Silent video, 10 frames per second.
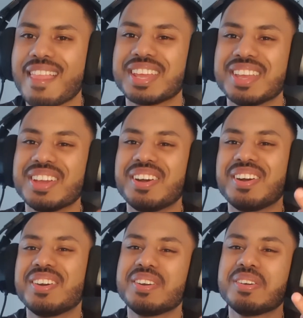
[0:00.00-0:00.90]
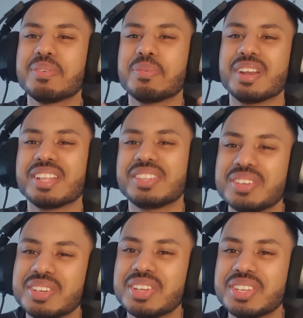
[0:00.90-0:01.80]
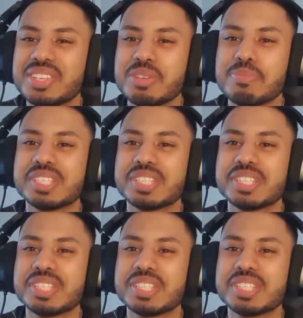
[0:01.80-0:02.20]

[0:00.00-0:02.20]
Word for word: Yo, what it do YouTube,